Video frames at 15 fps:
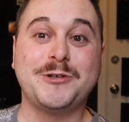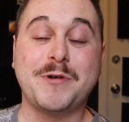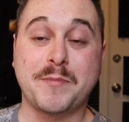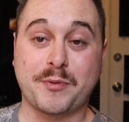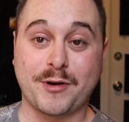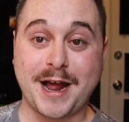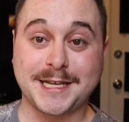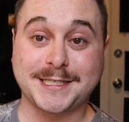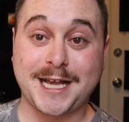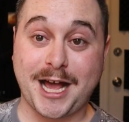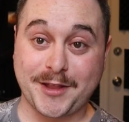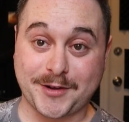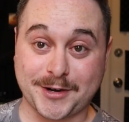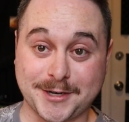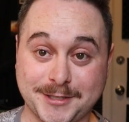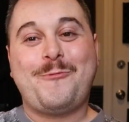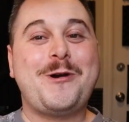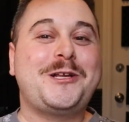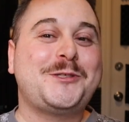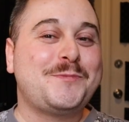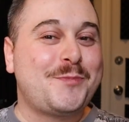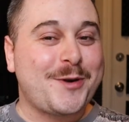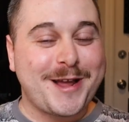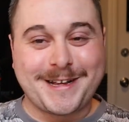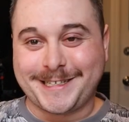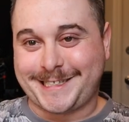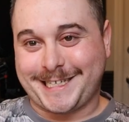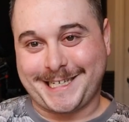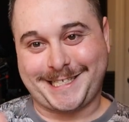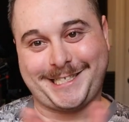to oppress others. Which
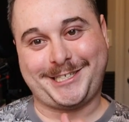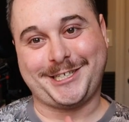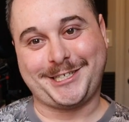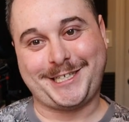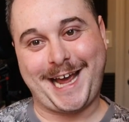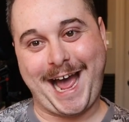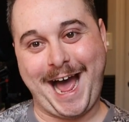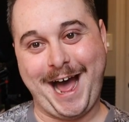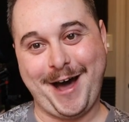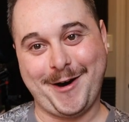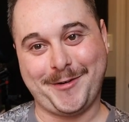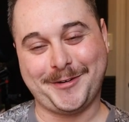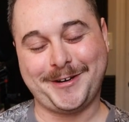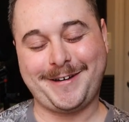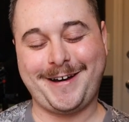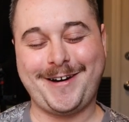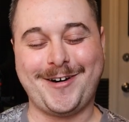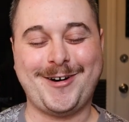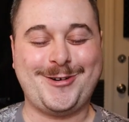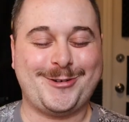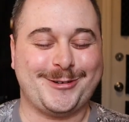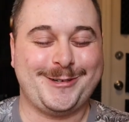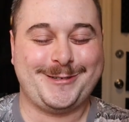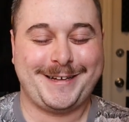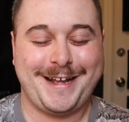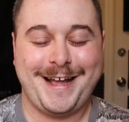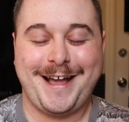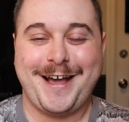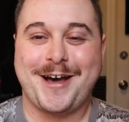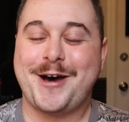brings us to Tao.
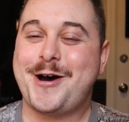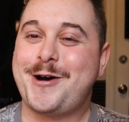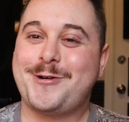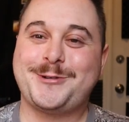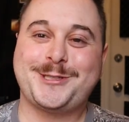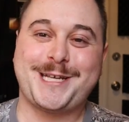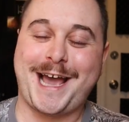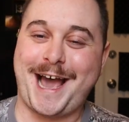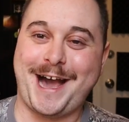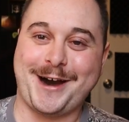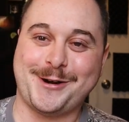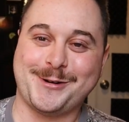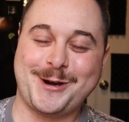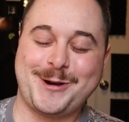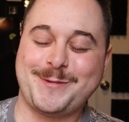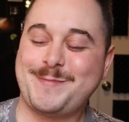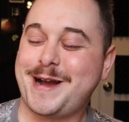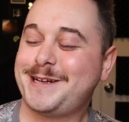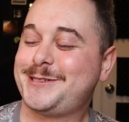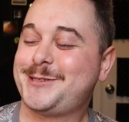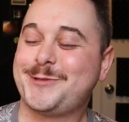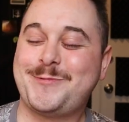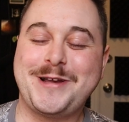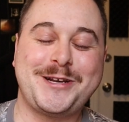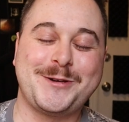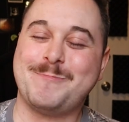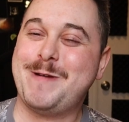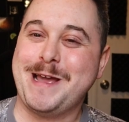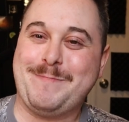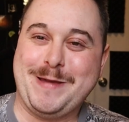Oh, Tao. Oh, my
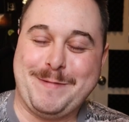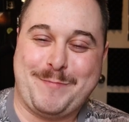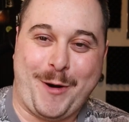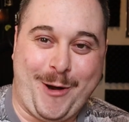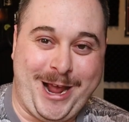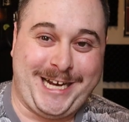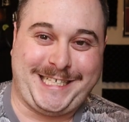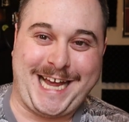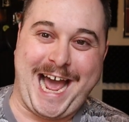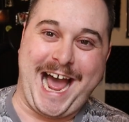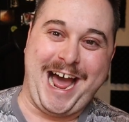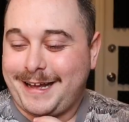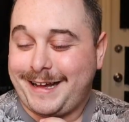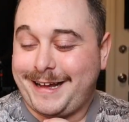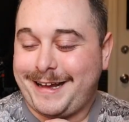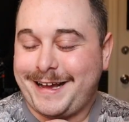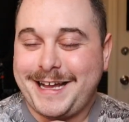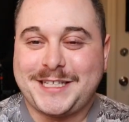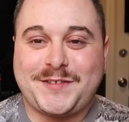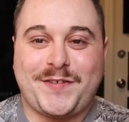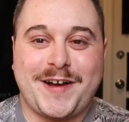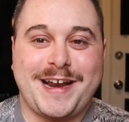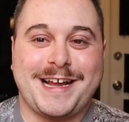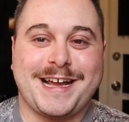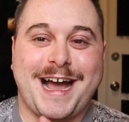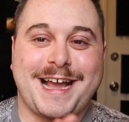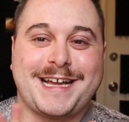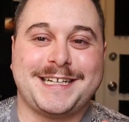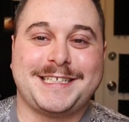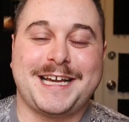sweet baby boy, Tao. It's funny.
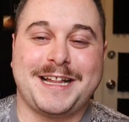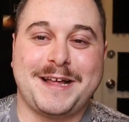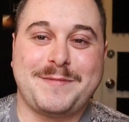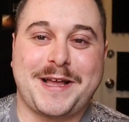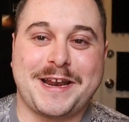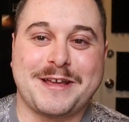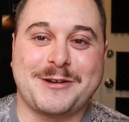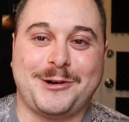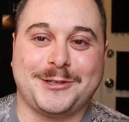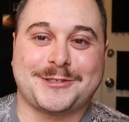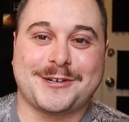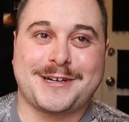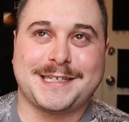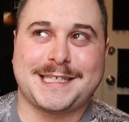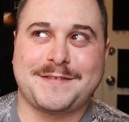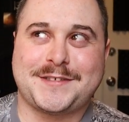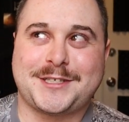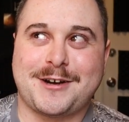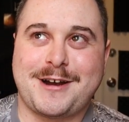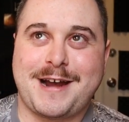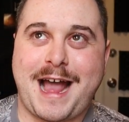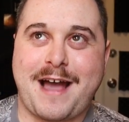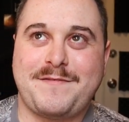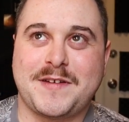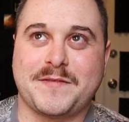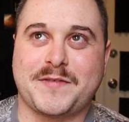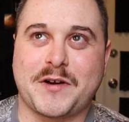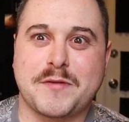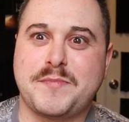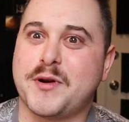I can tell I'm getting older because I've started
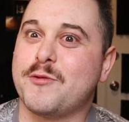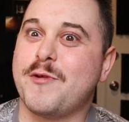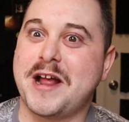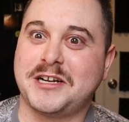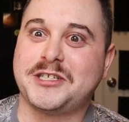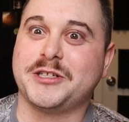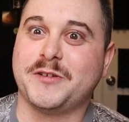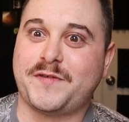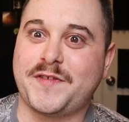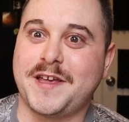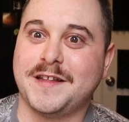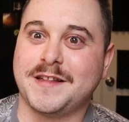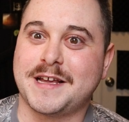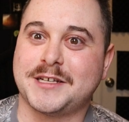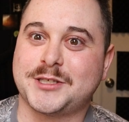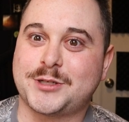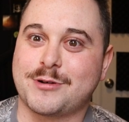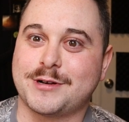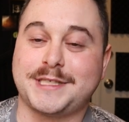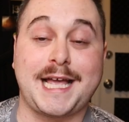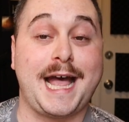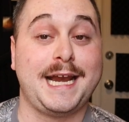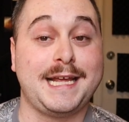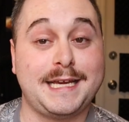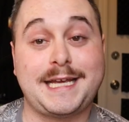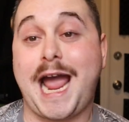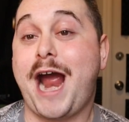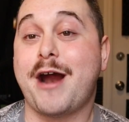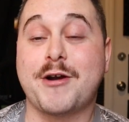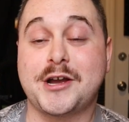having very parental feelings towards any
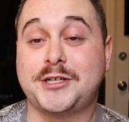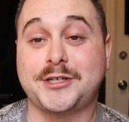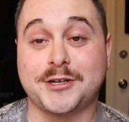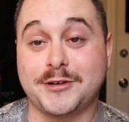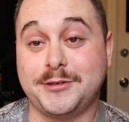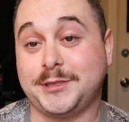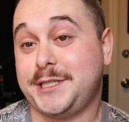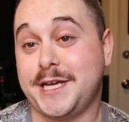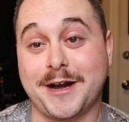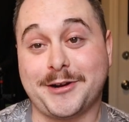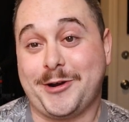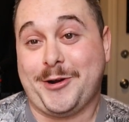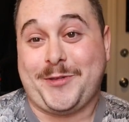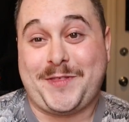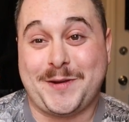character who's younger